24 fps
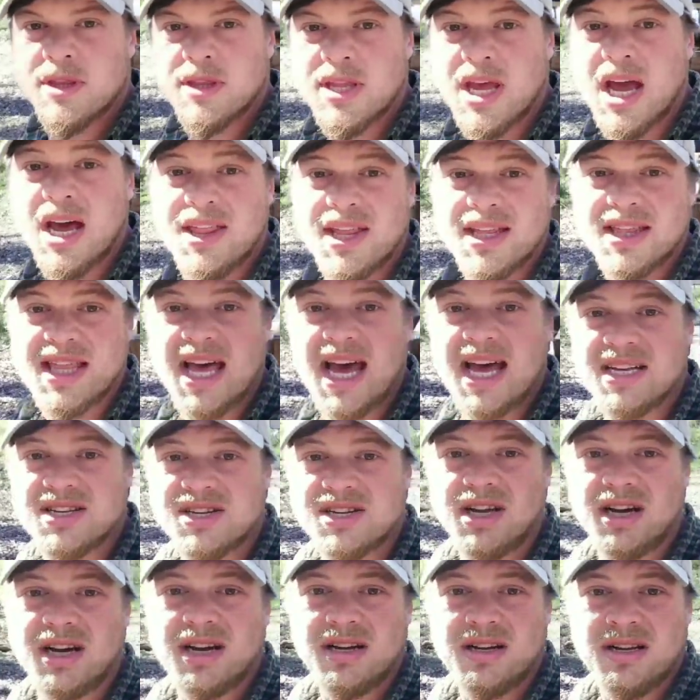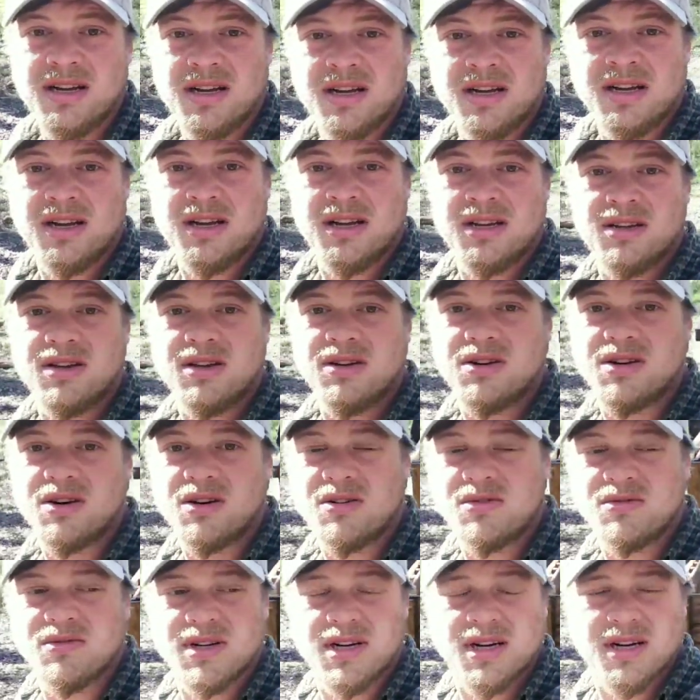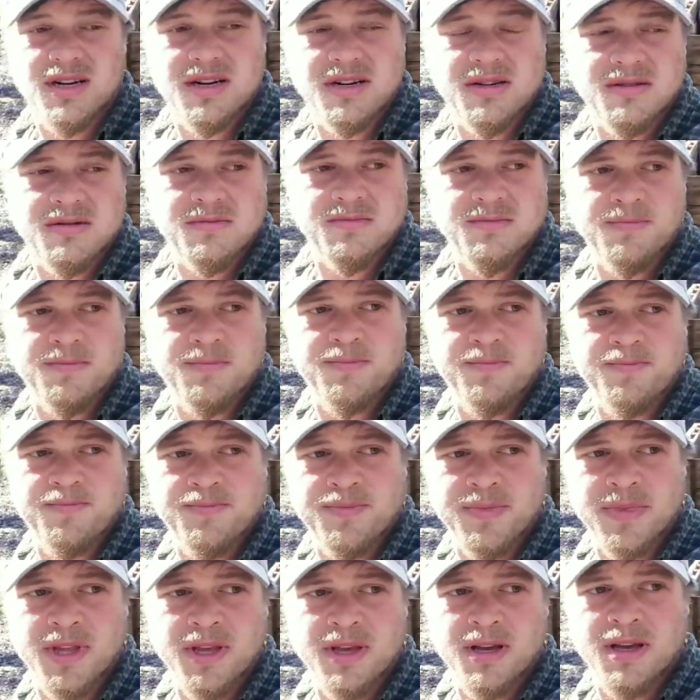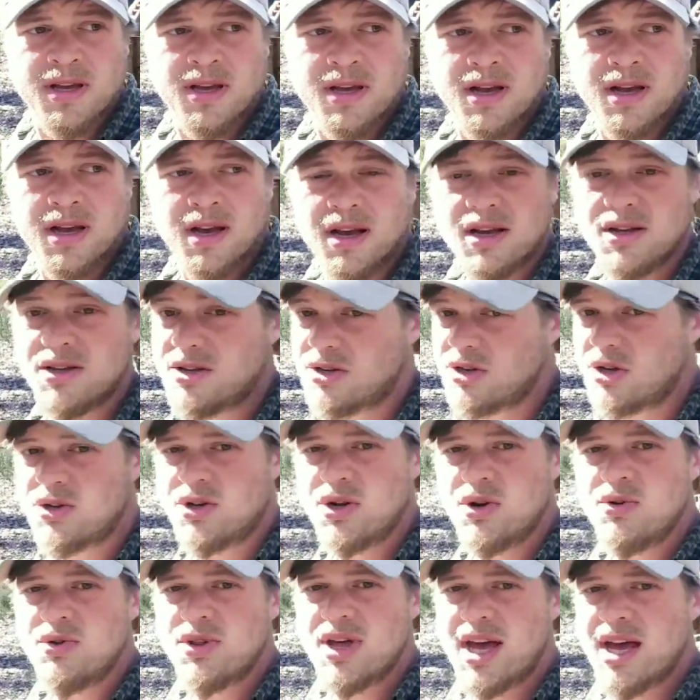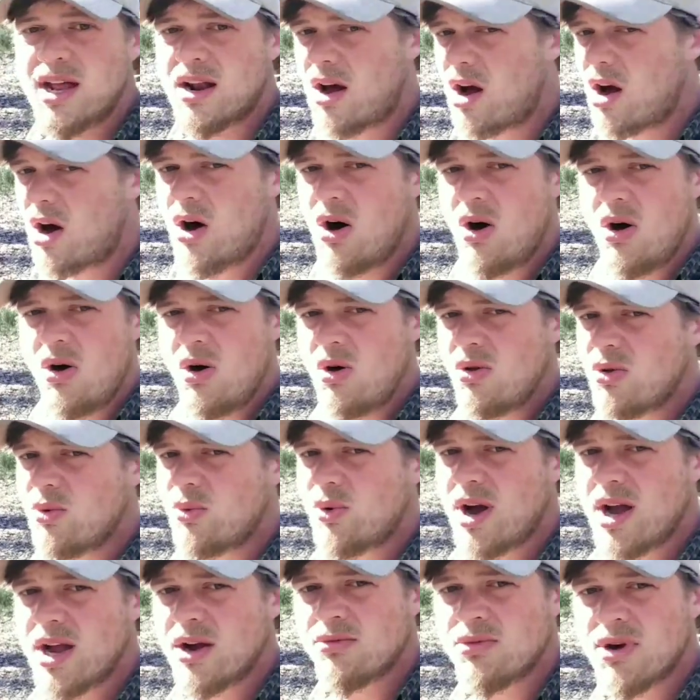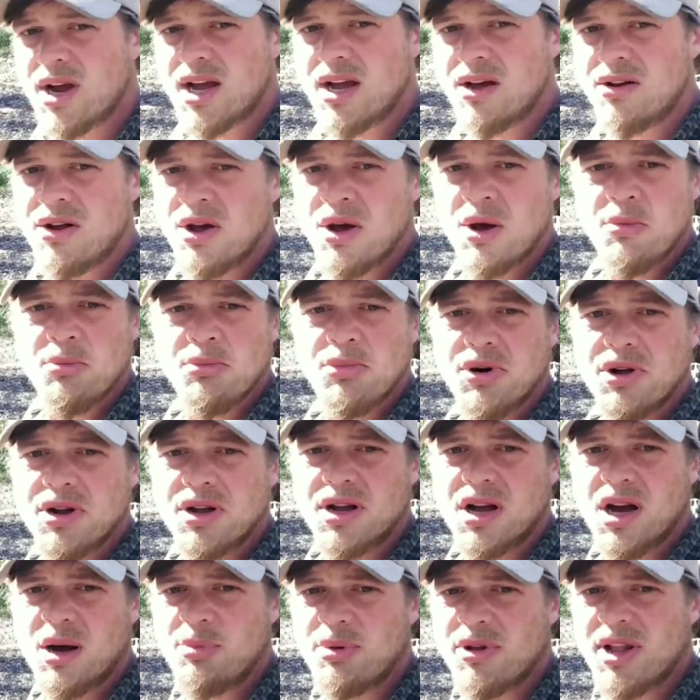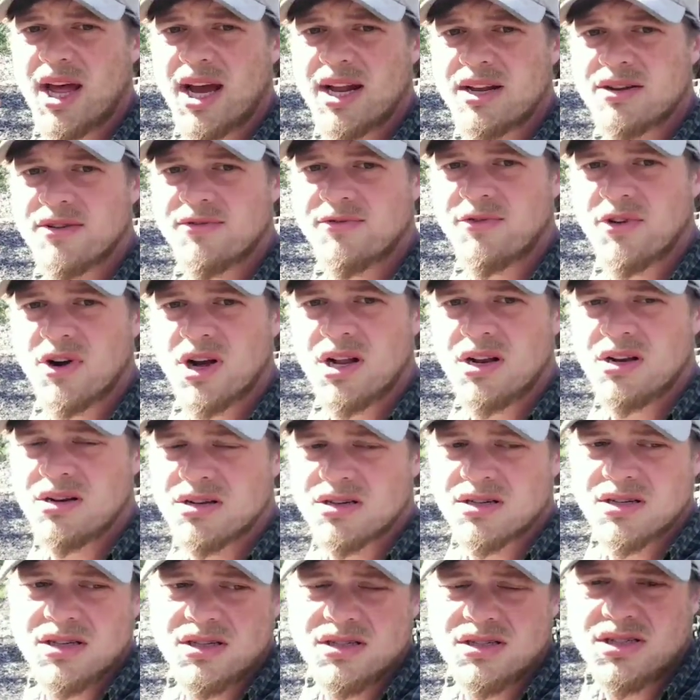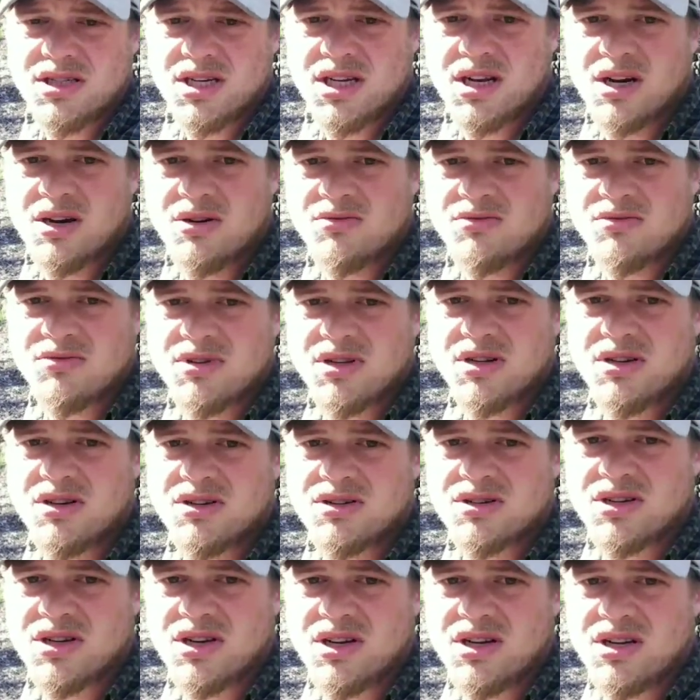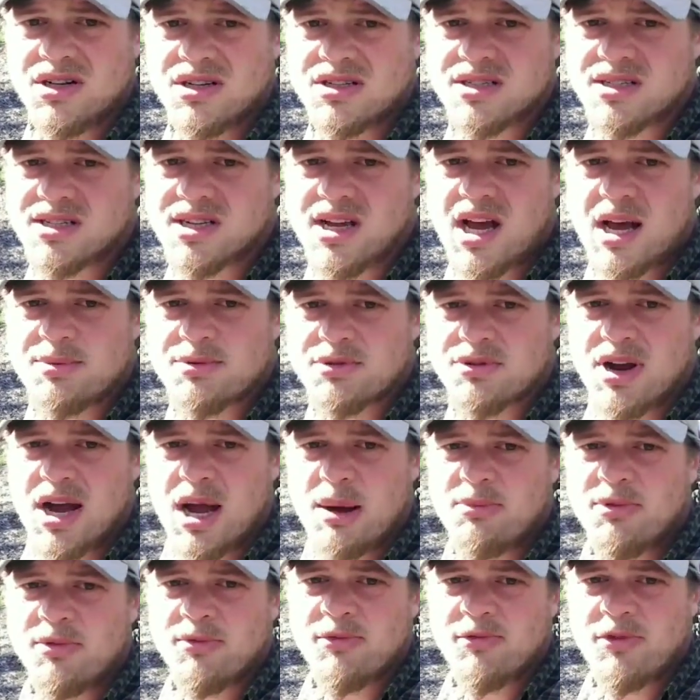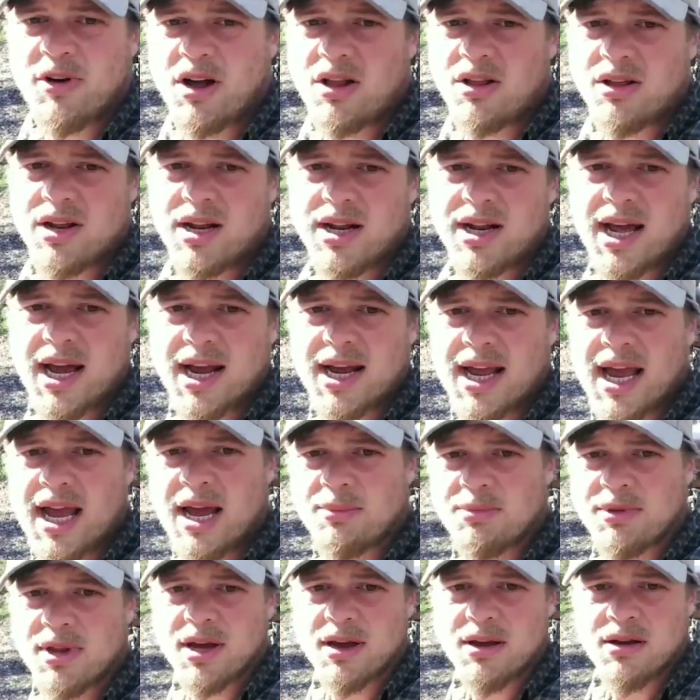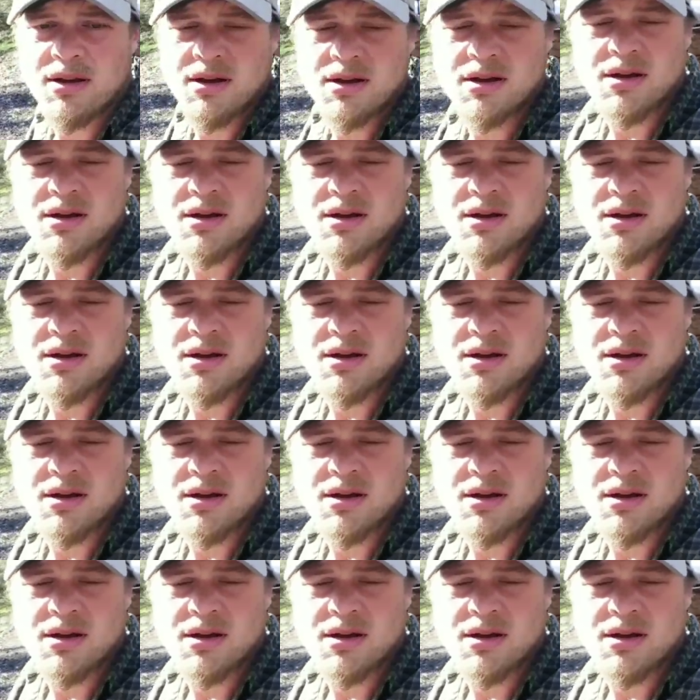Now that that's done, you're gonna you do that all the way around. Put a couple at the front because it looks good and stops crap from falling in that gap there.